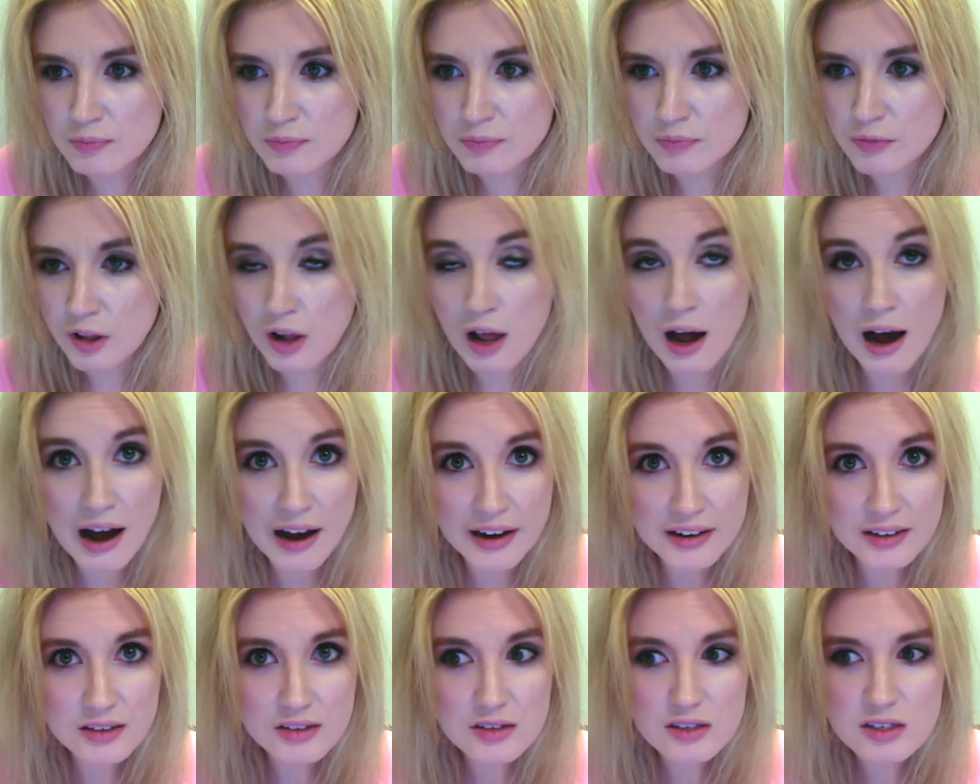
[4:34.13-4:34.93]

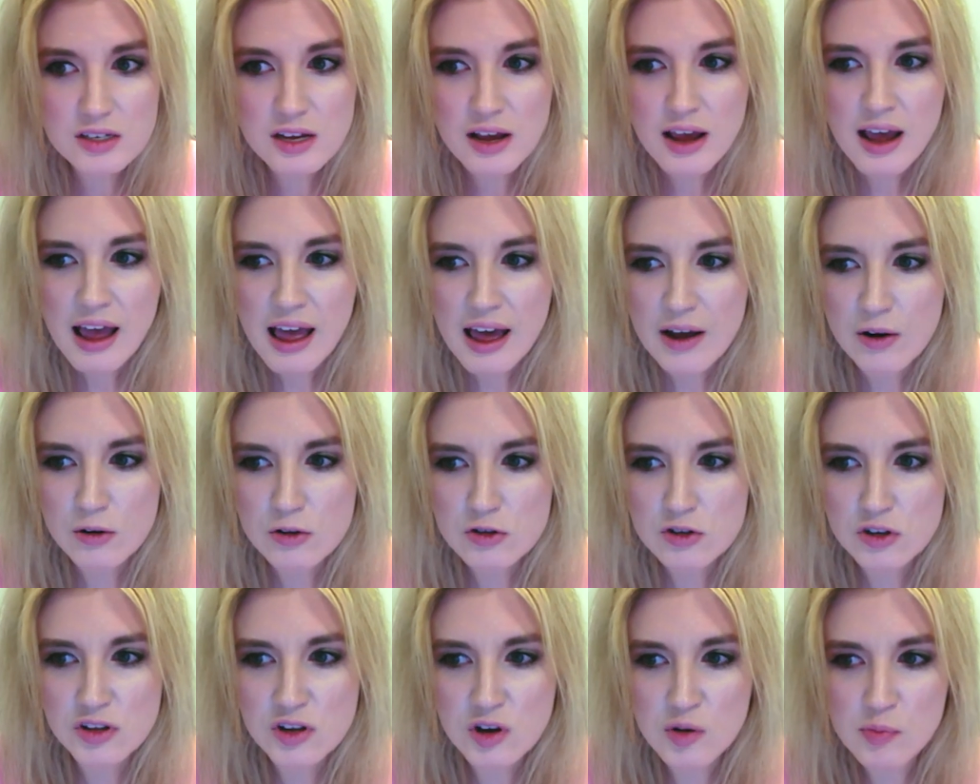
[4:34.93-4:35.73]
lines and
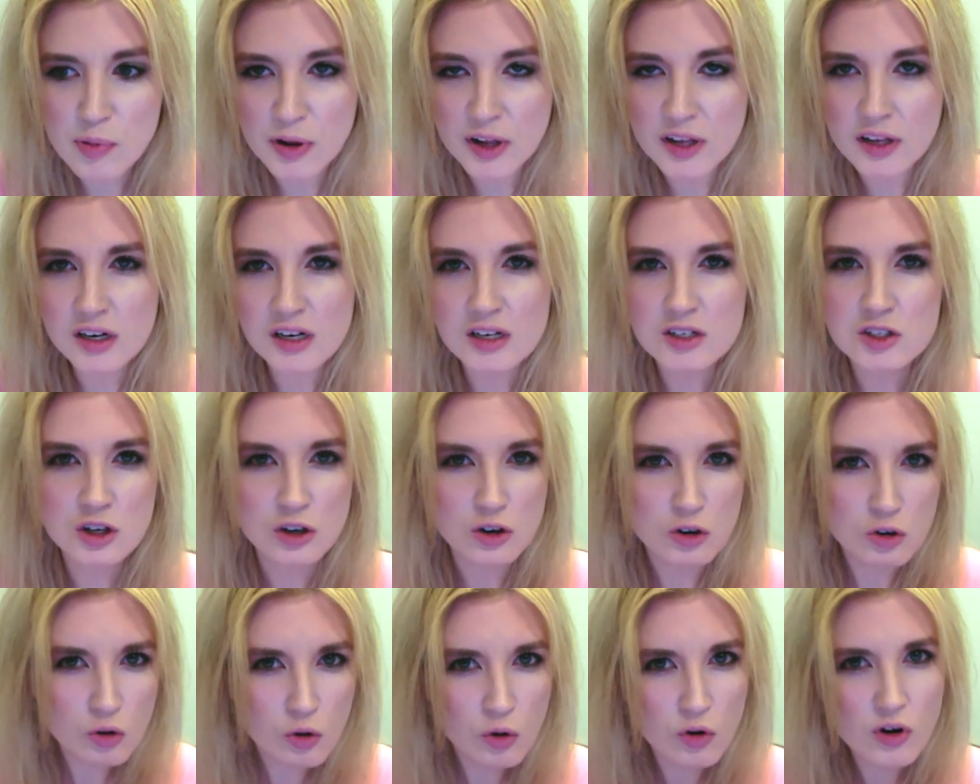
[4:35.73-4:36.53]
also the ability to
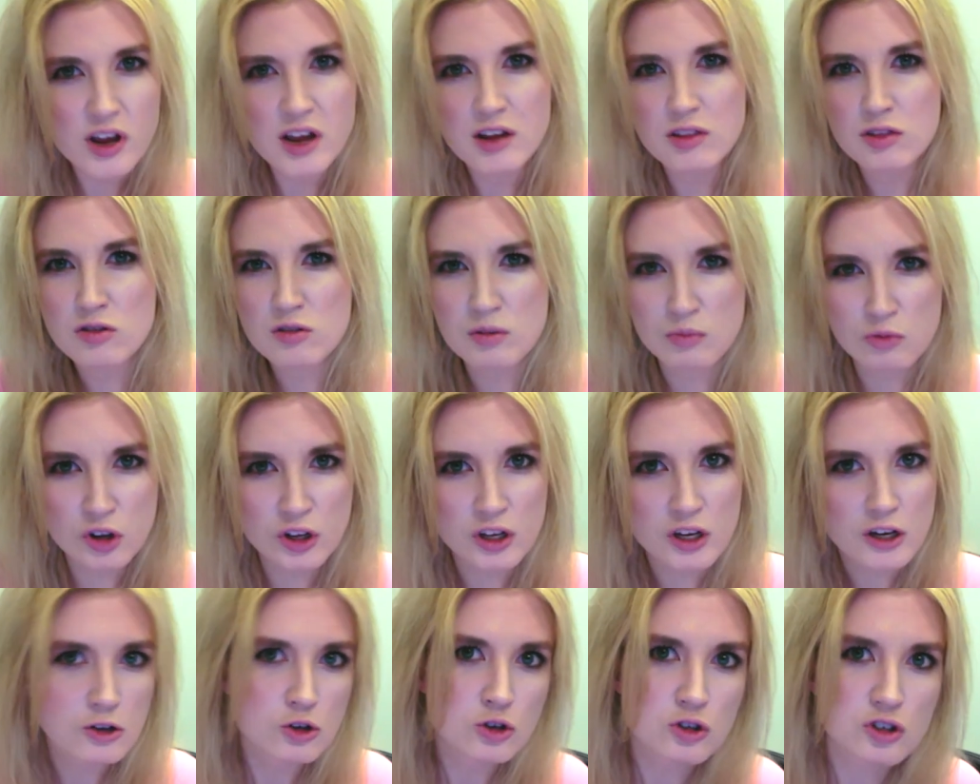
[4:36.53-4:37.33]
create some really
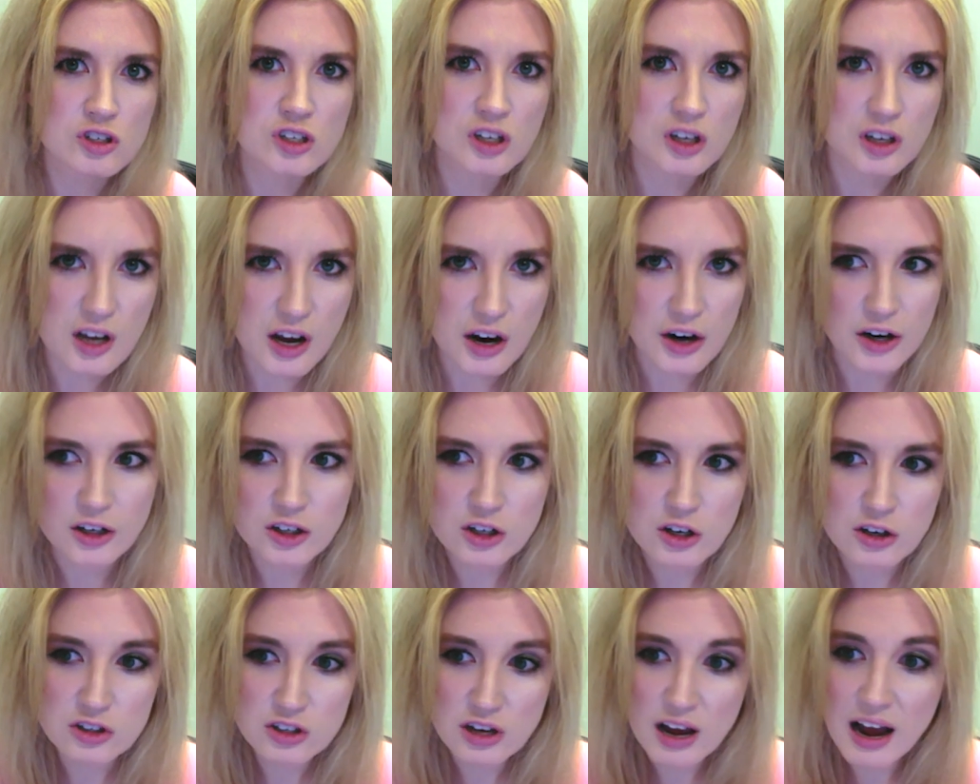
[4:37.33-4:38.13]
interesting
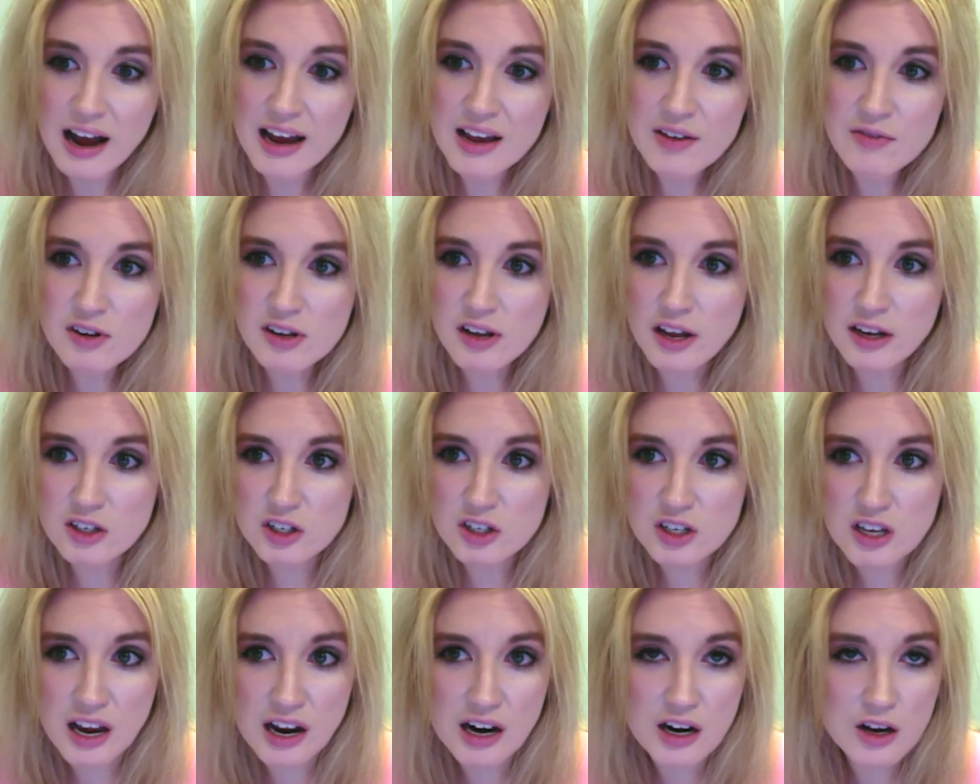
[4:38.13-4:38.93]
characters. I even liked
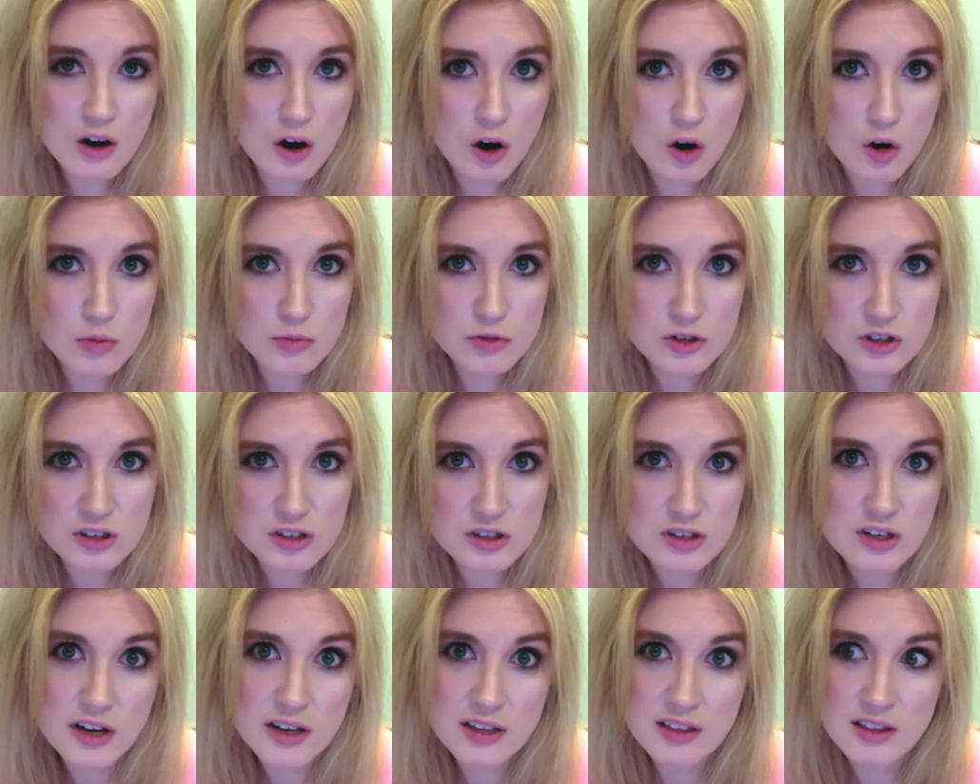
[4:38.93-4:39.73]
Katie Holmes as
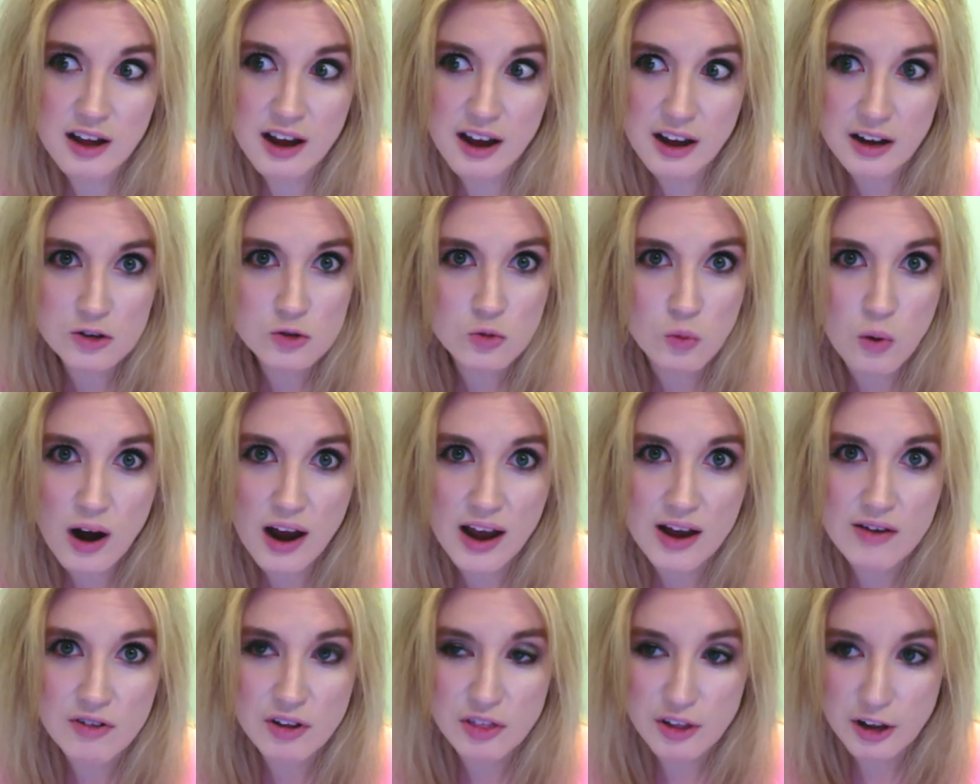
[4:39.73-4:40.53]
like the
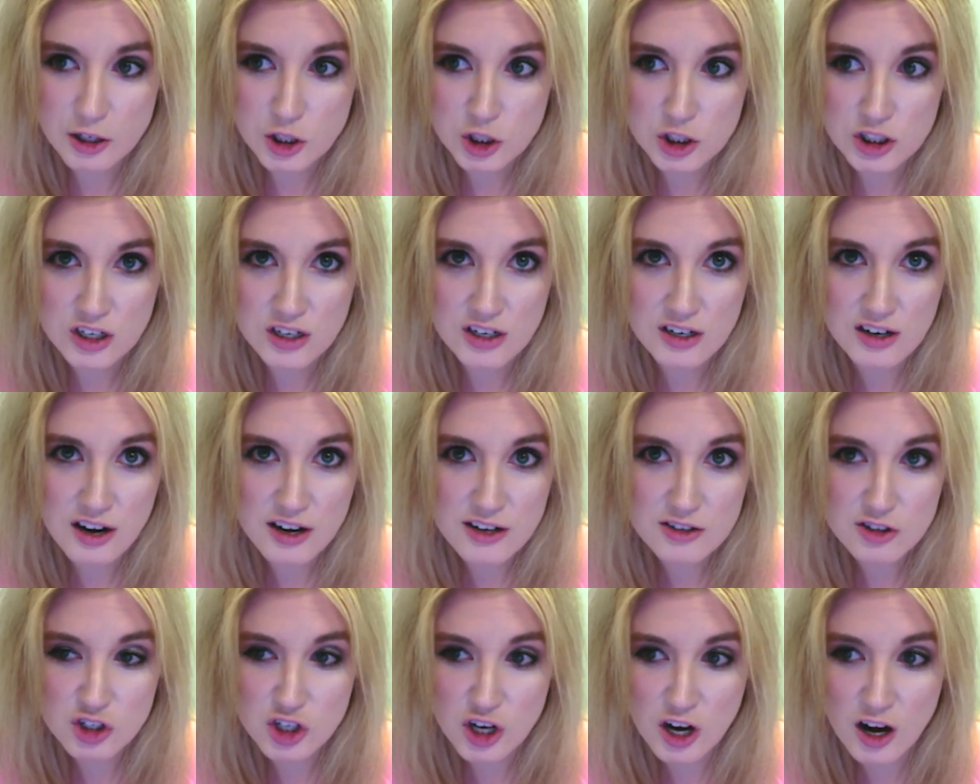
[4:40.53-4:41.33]
ex-wife. I thought she did a
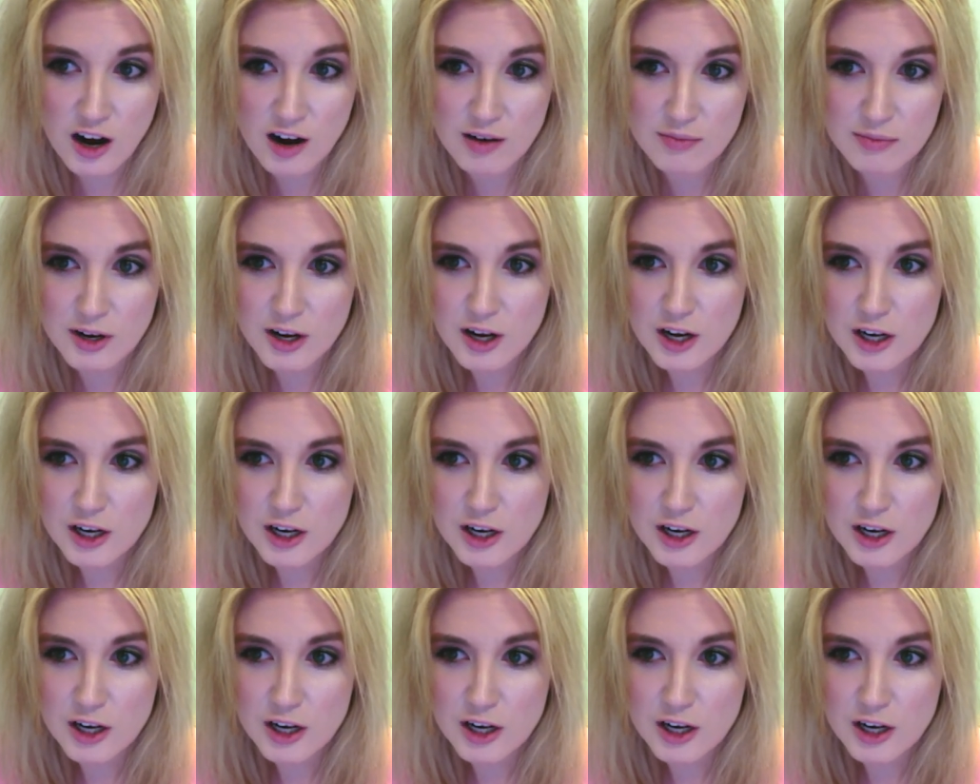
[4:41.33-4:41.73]
nice job.